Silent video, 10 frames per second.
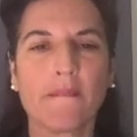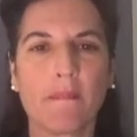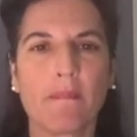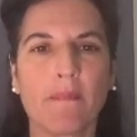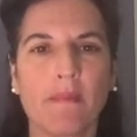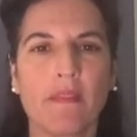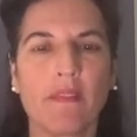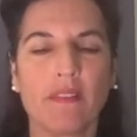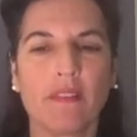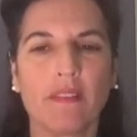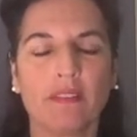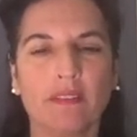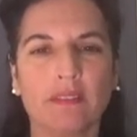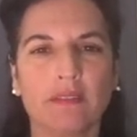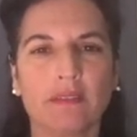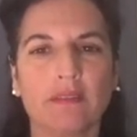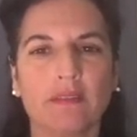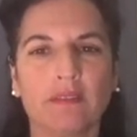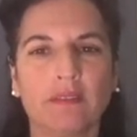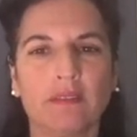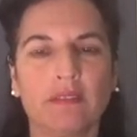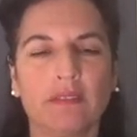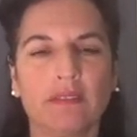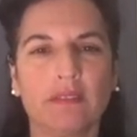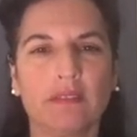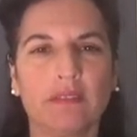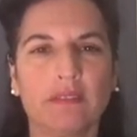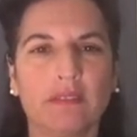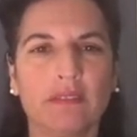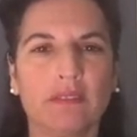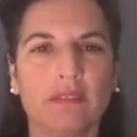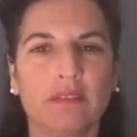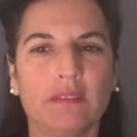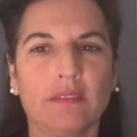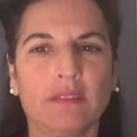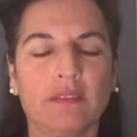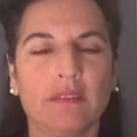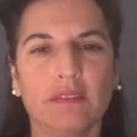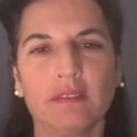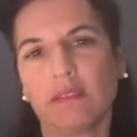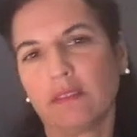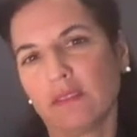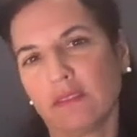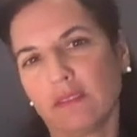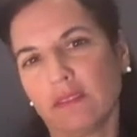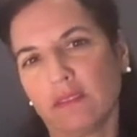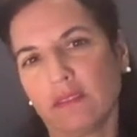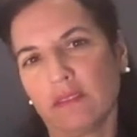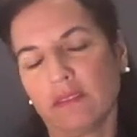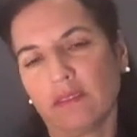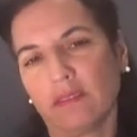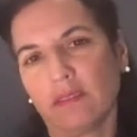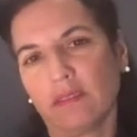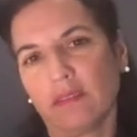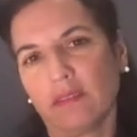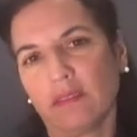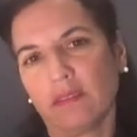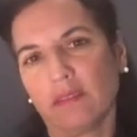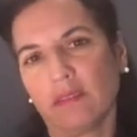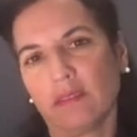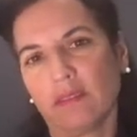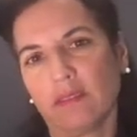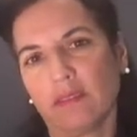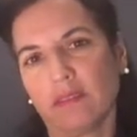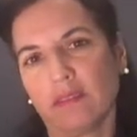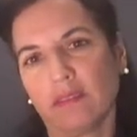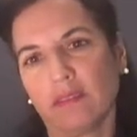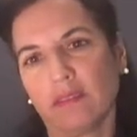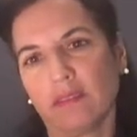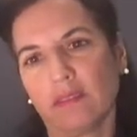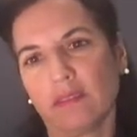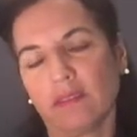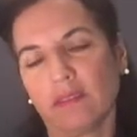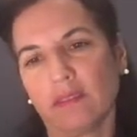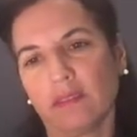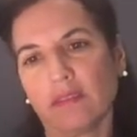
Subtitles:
No words are spoken by the person on screen.